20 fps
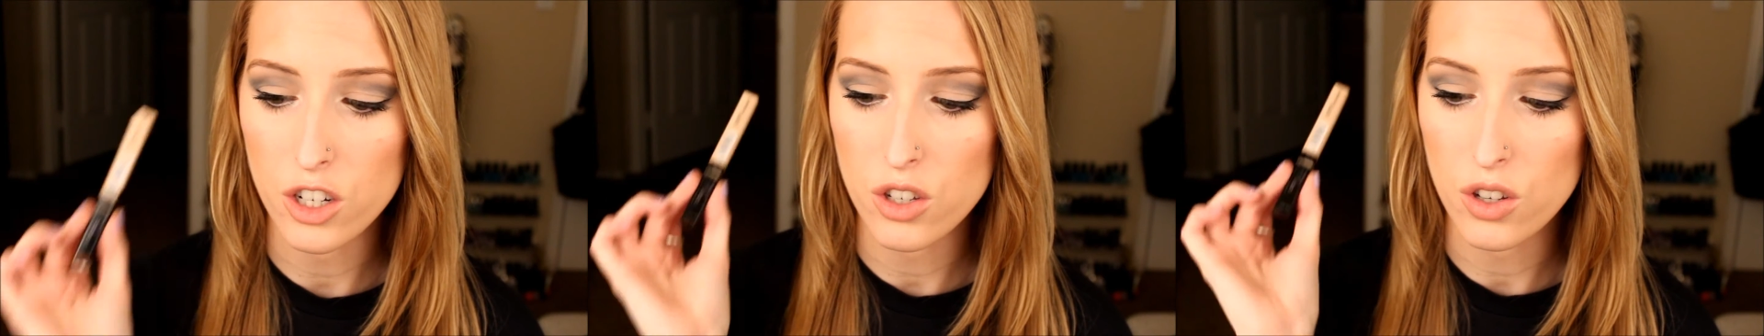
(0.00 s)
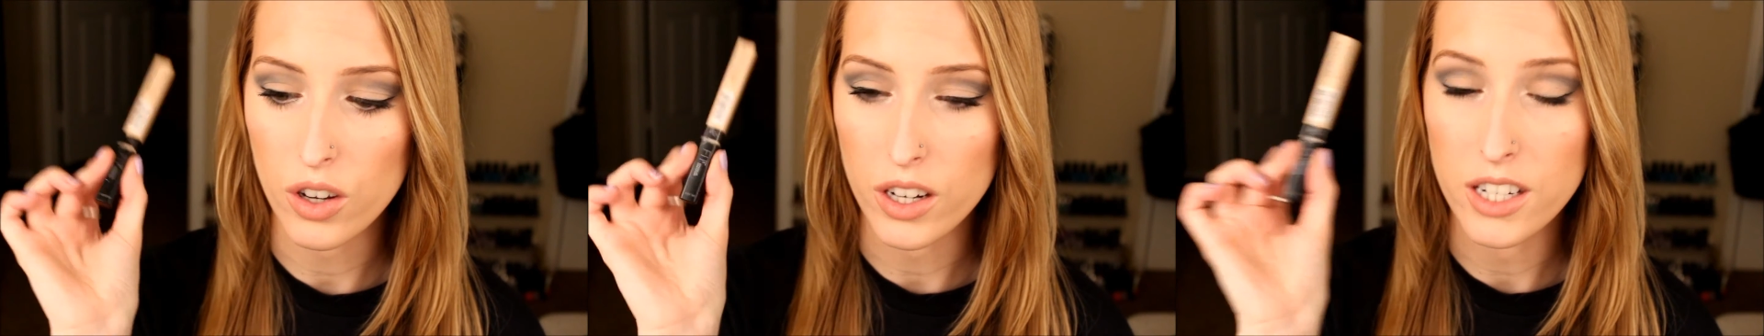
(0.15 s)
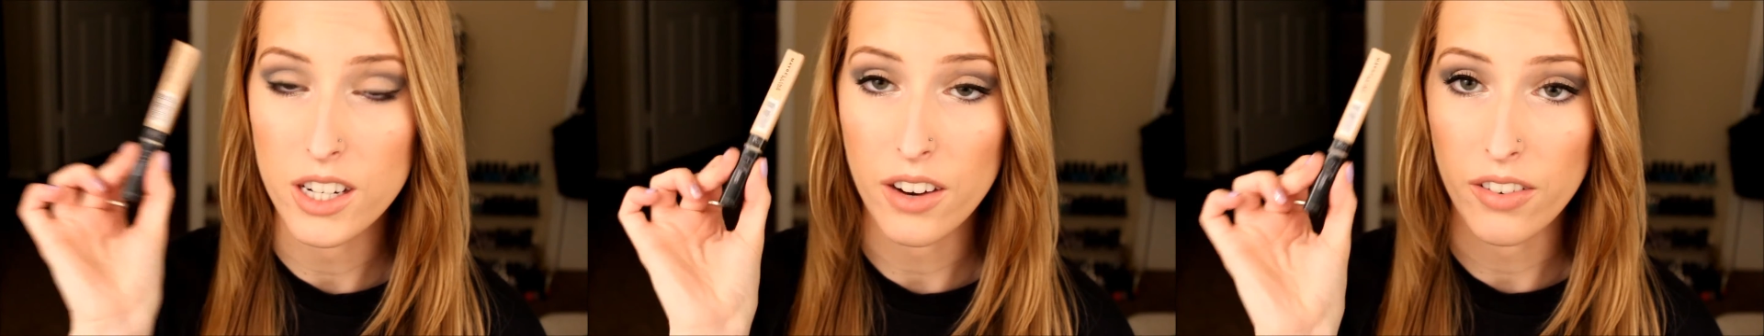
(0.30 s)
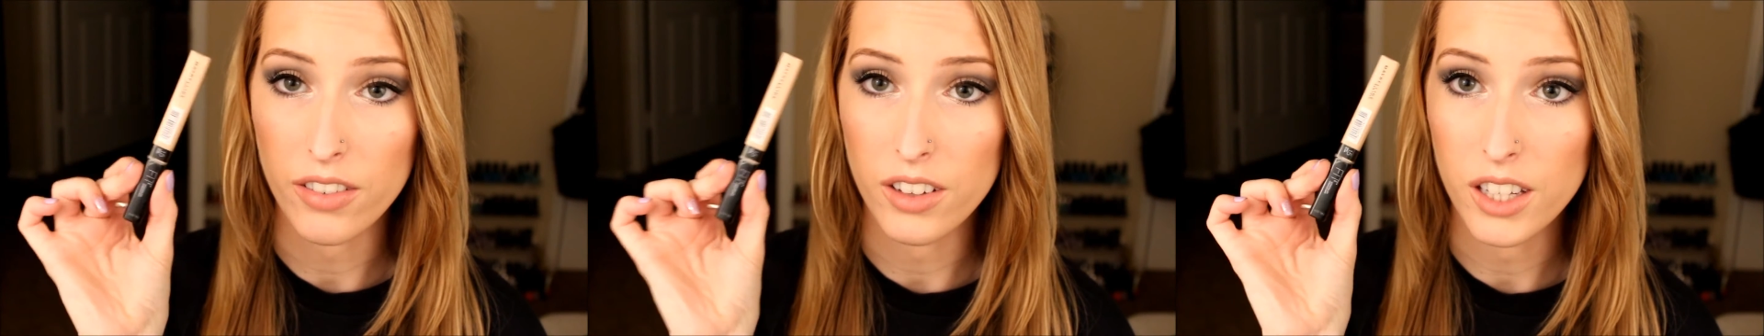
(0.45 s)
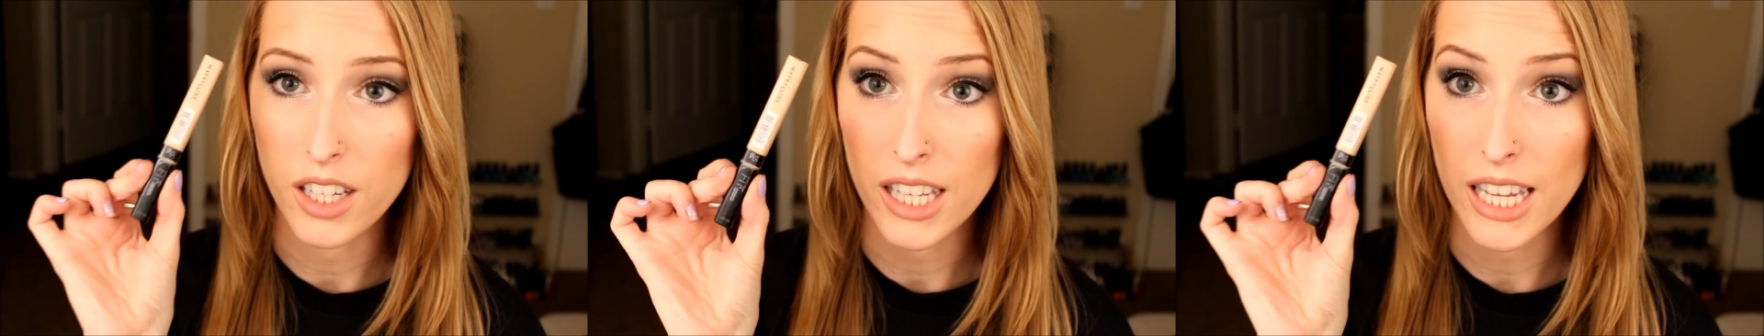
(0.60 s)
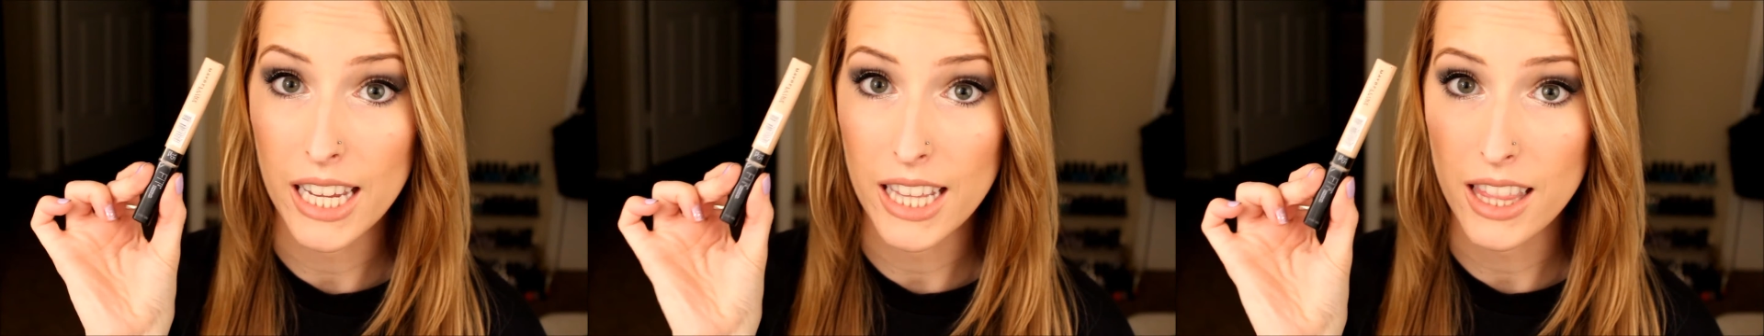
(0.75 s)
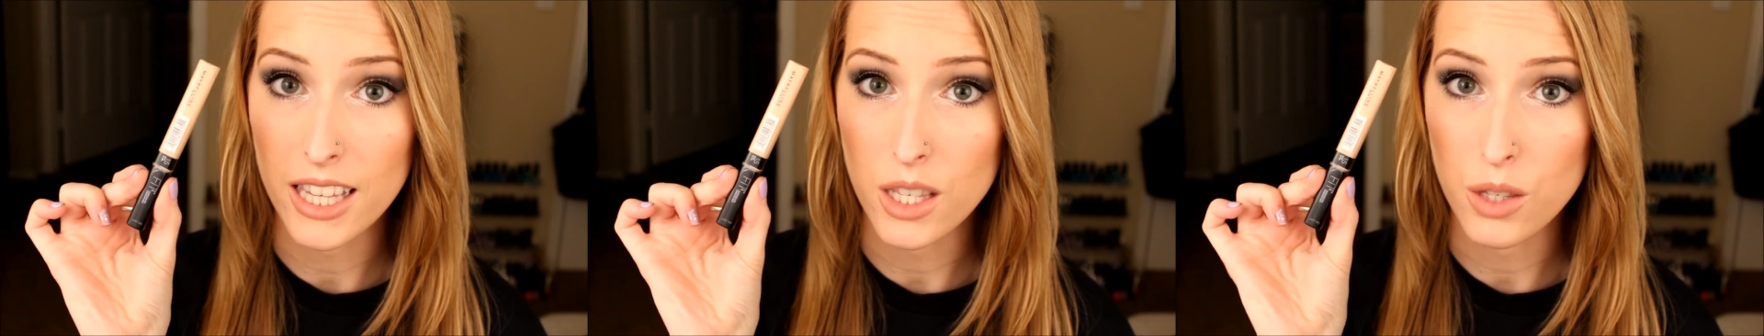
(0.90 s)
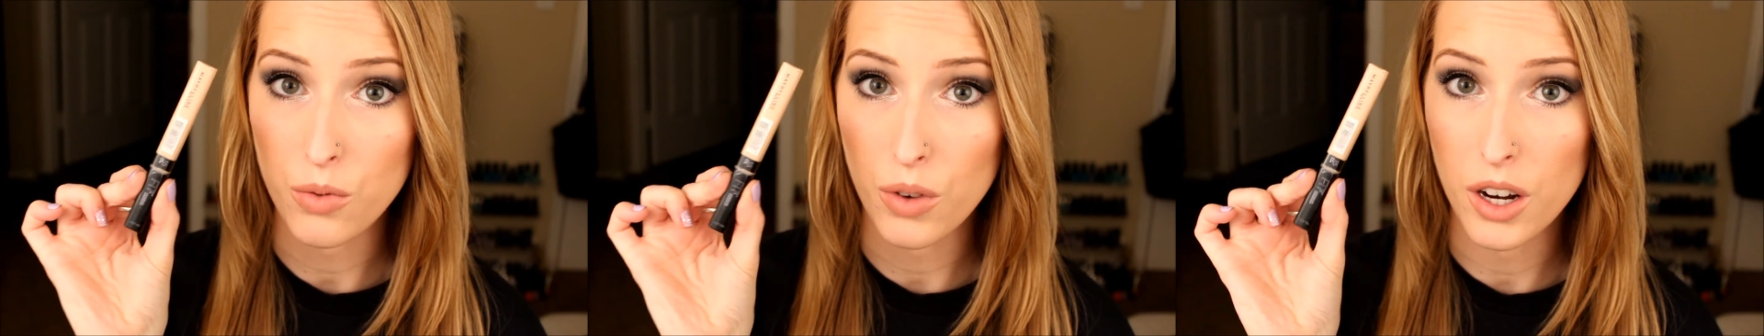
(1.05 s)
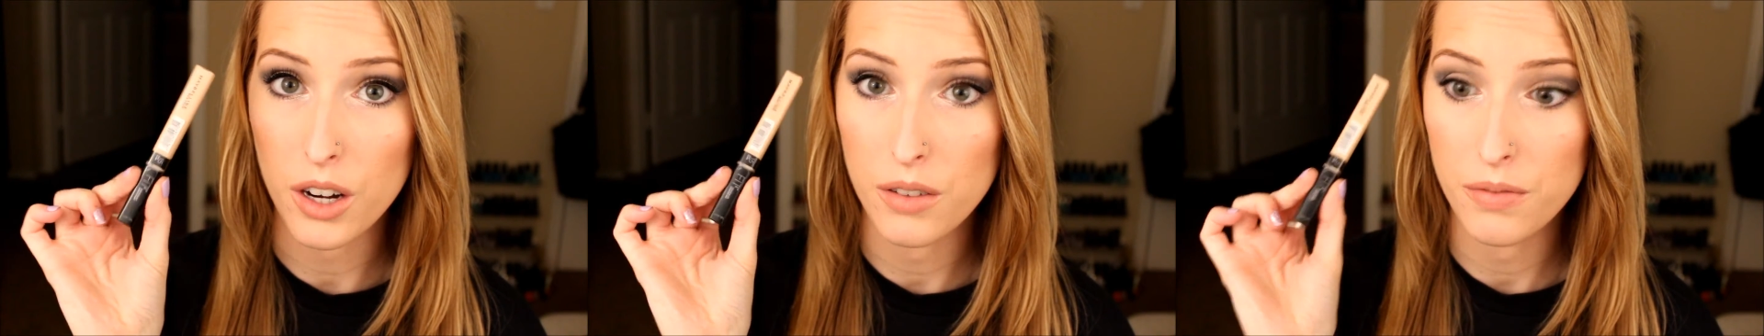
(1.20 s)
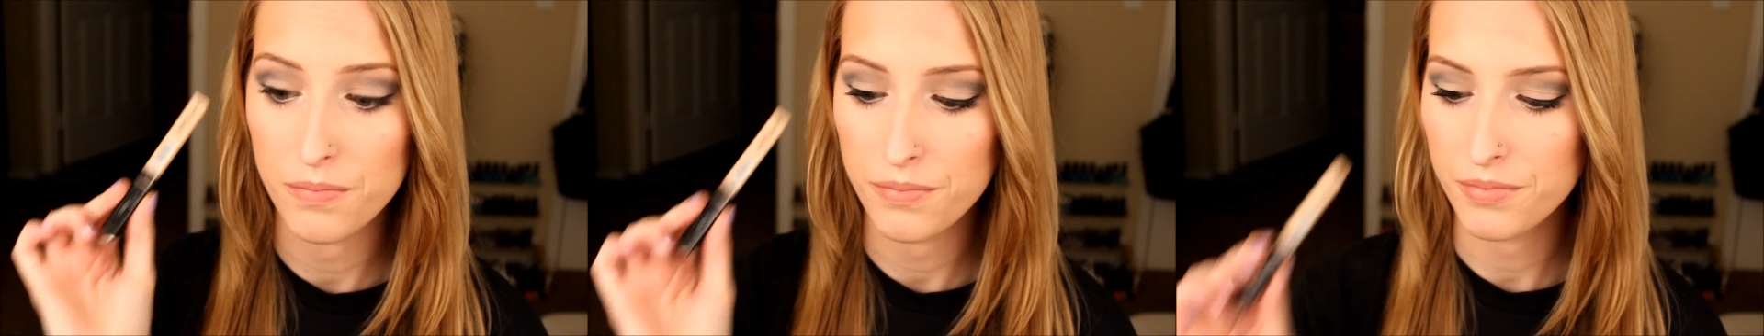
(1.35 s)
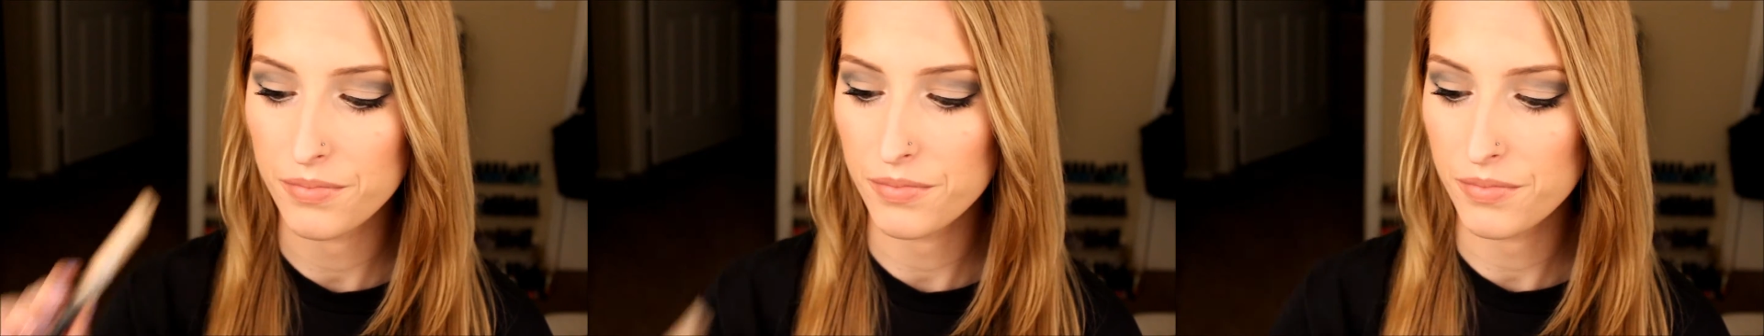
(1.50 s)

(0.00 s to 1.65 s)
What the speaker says: So I definitely like this one.